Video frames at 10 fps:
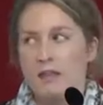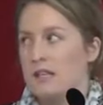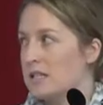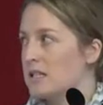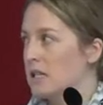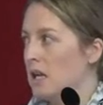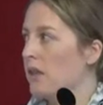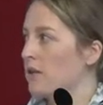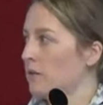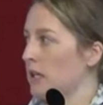This is
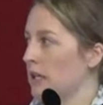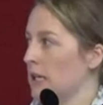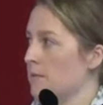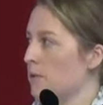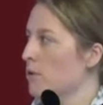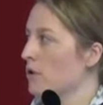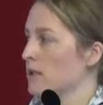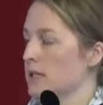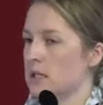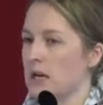another really
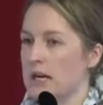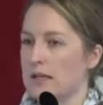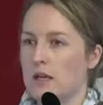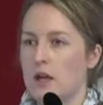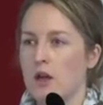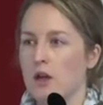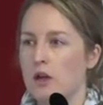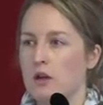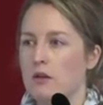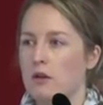important slide.
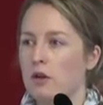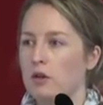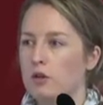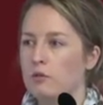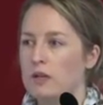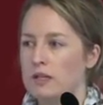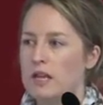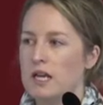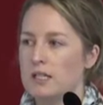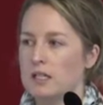With
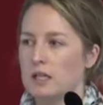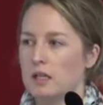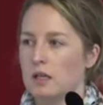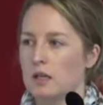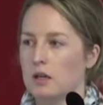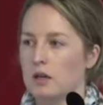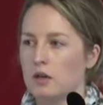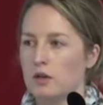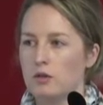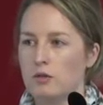testing,
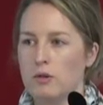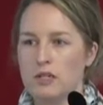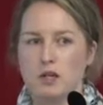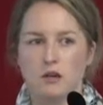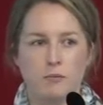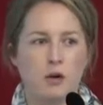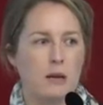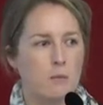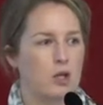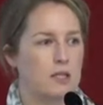who has heard of pre-
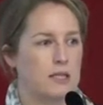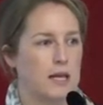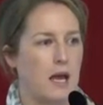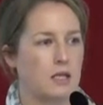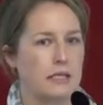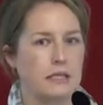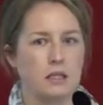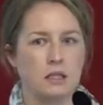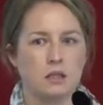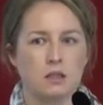and post-test
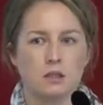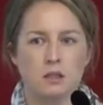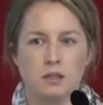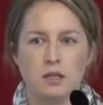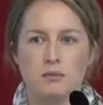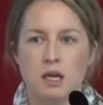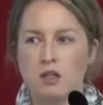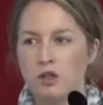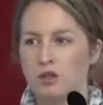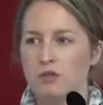counselling? Yeah,
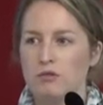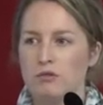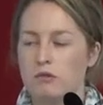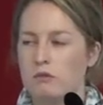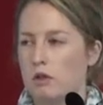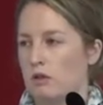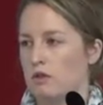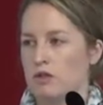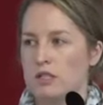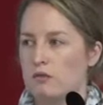and
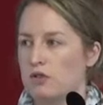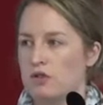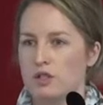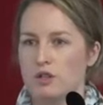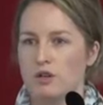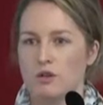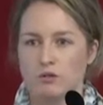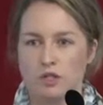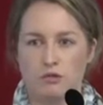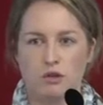who still uses it
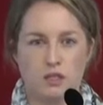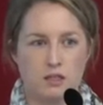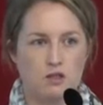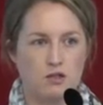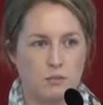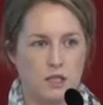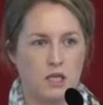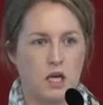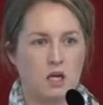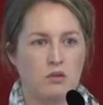or still thinks it should be
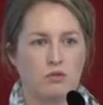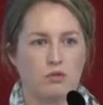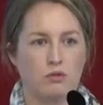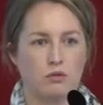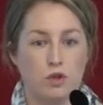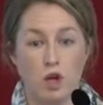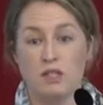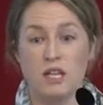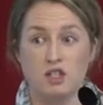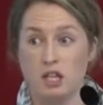done or
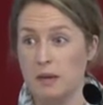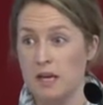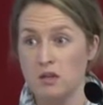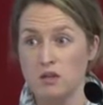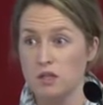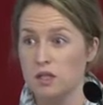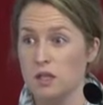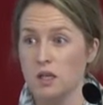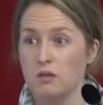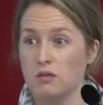knows their GP uses
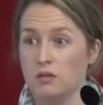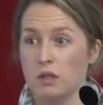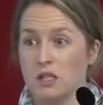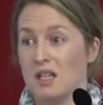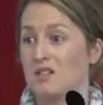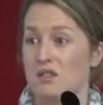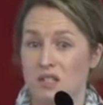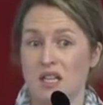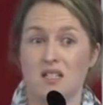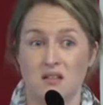it or doesn't do
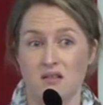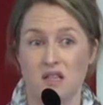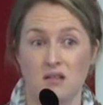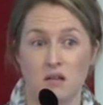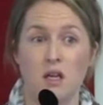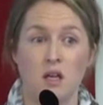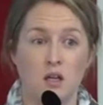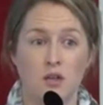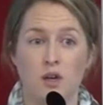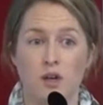testing because they
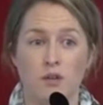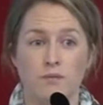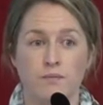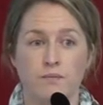know?